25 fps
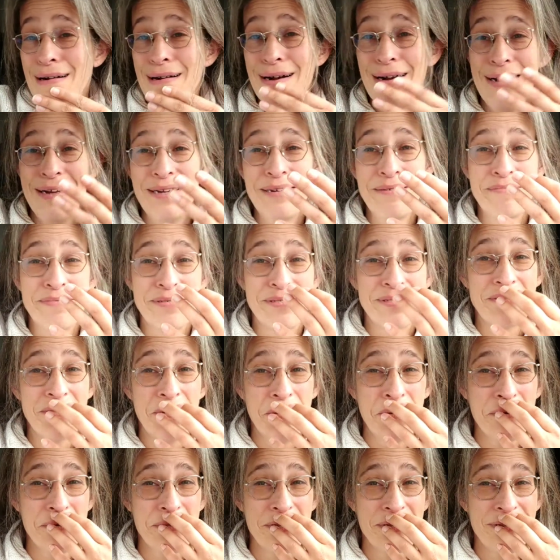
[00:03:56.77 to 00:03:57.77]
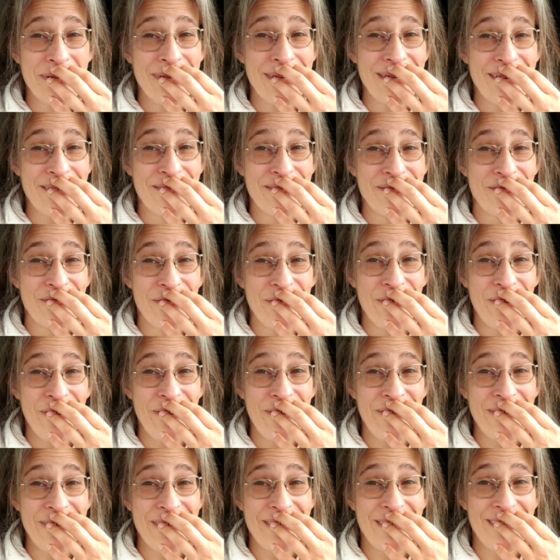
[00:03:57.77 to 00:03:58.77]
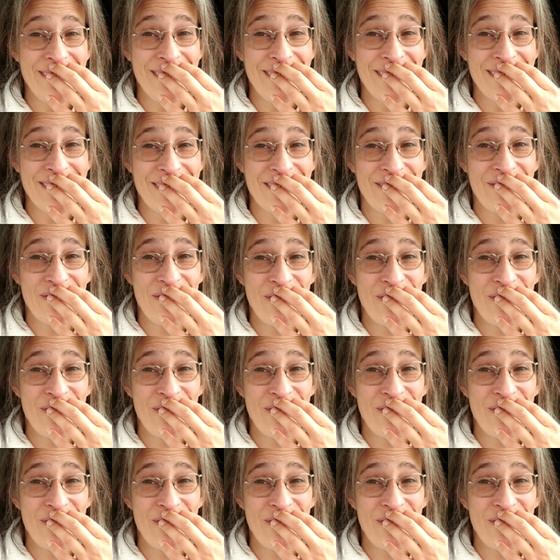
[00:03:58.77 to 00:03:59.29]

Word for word: I am so looking forward to this